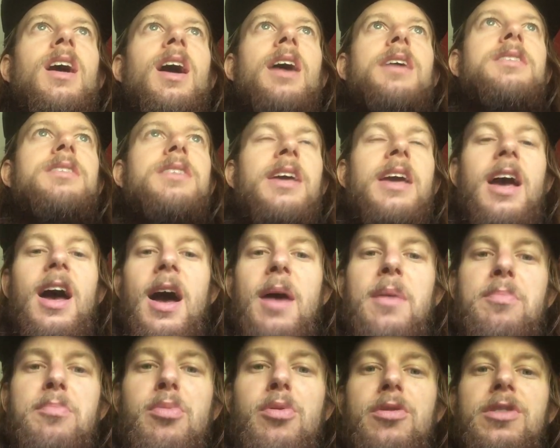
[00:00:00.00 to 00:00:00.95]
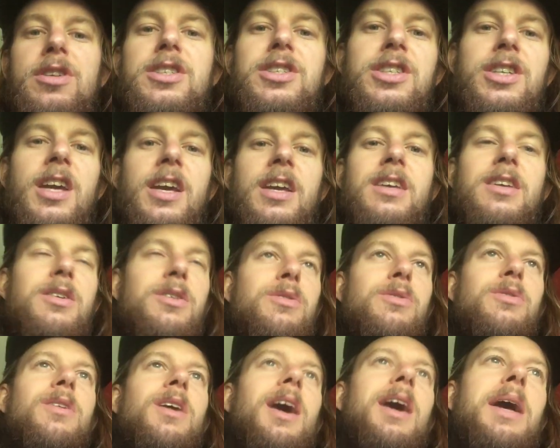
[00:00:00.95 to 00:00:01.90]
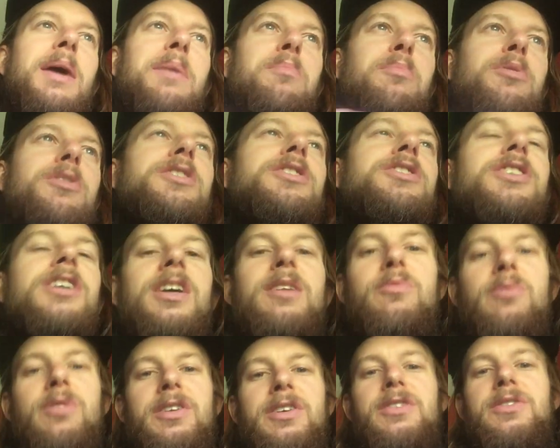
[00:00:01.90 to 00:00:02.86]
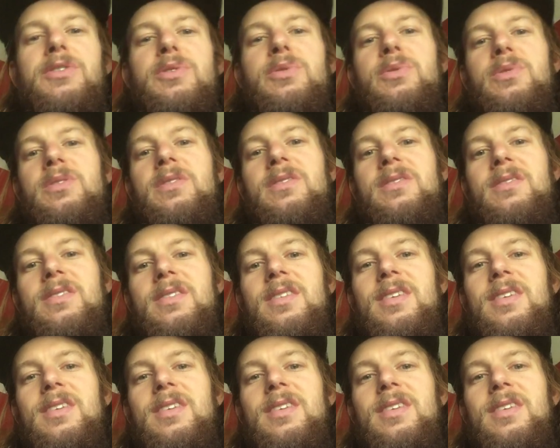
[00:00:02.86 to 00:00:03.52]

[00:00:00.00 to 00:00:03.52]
I say I appreciate you. I appreciate what you're doing.